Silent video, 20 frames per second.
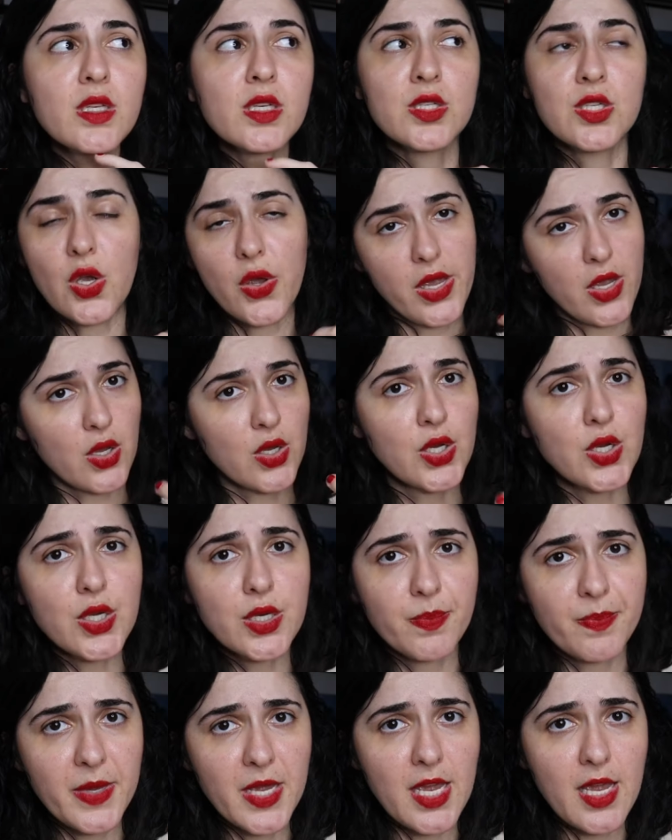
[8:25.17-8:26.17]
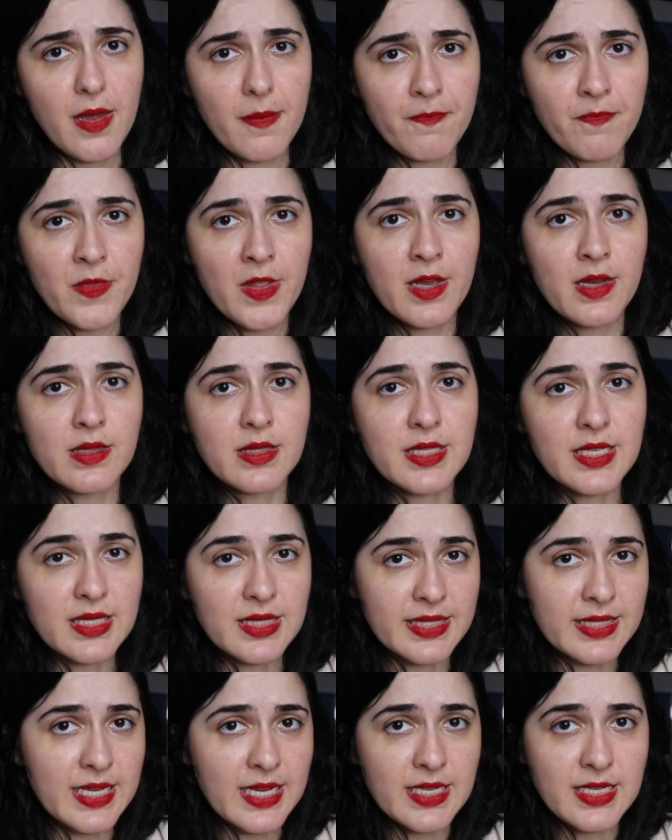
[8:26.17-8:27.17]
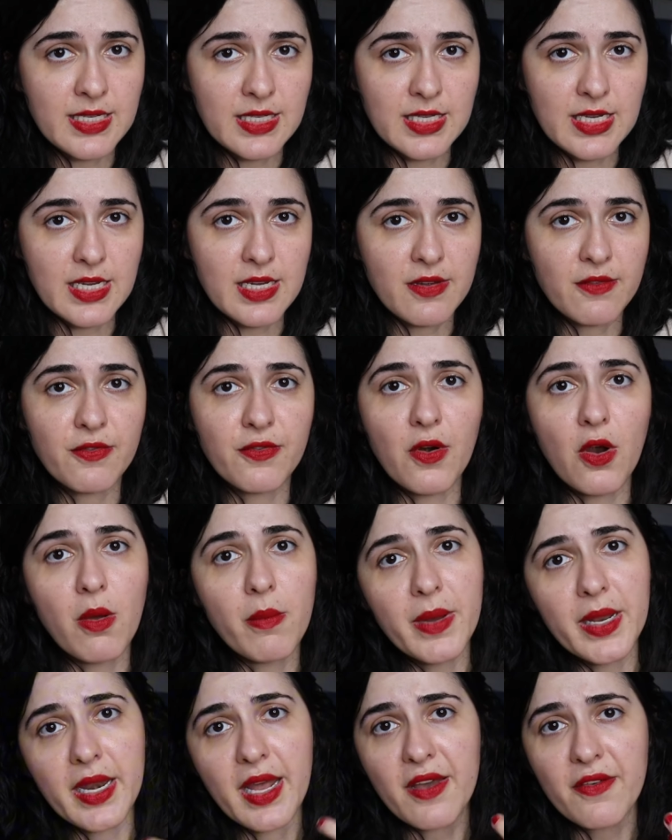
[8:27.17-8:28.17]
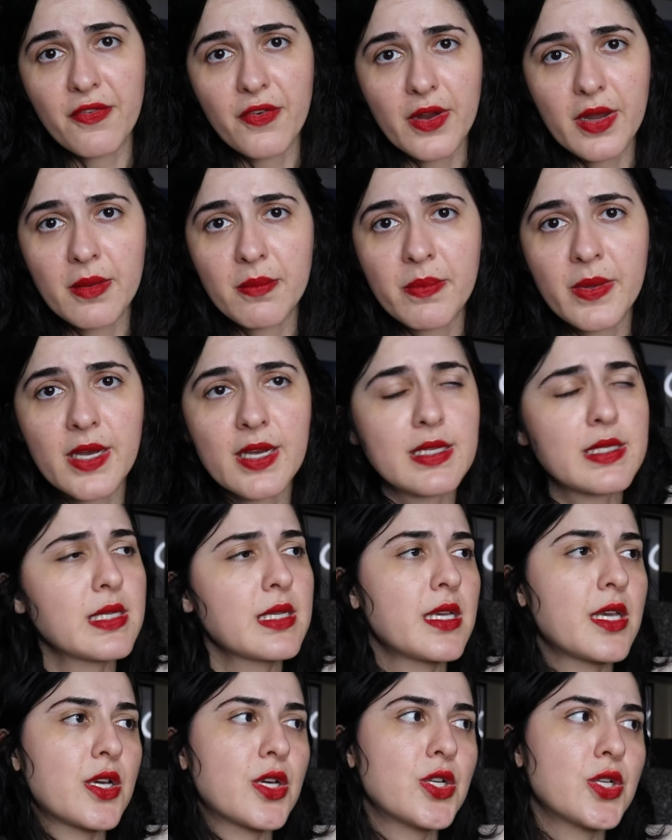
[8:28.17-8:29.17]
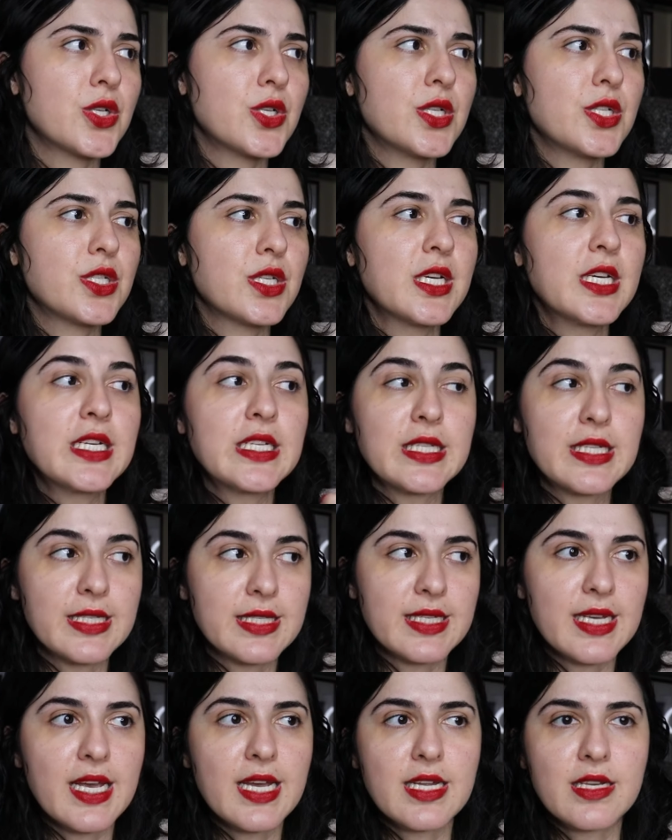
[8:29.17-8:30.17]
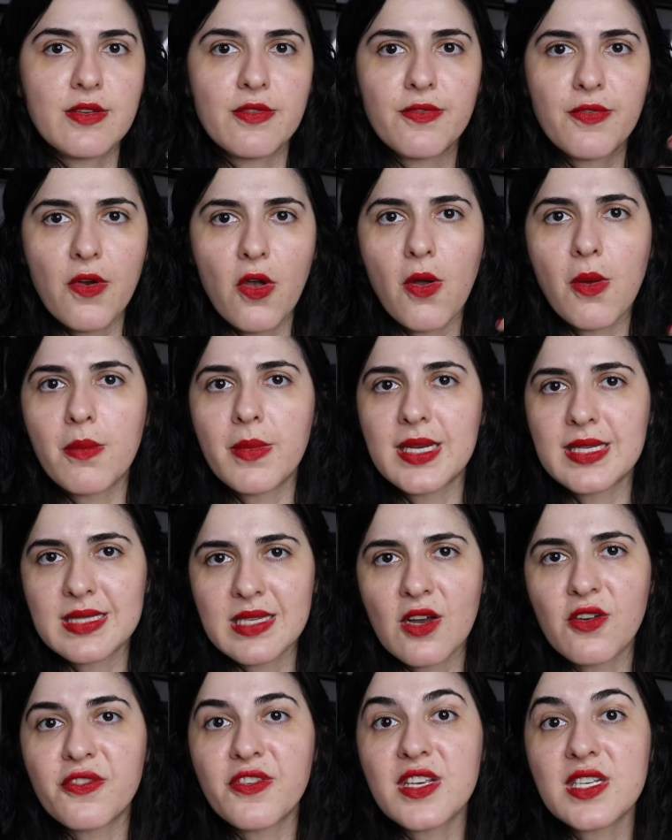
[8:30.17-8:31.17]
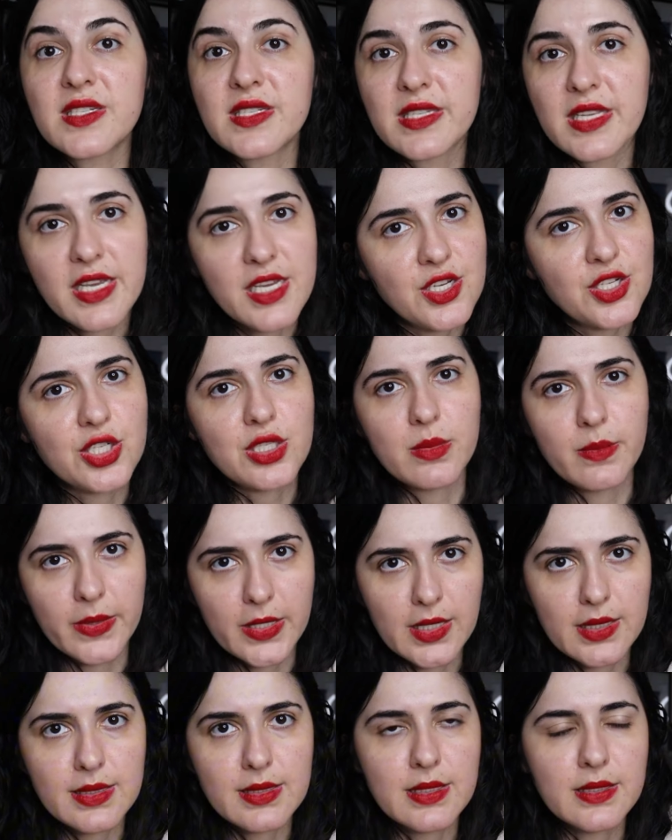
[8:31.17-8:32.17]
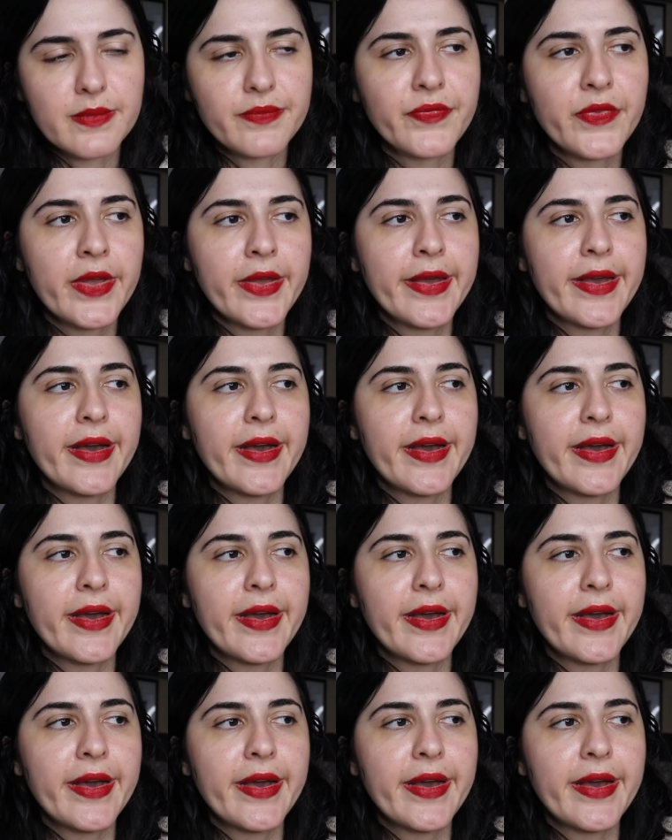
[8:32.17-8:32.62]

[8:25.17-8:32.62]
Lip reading: So he could be descending from an African person, he could descend from a Southeast Asian person.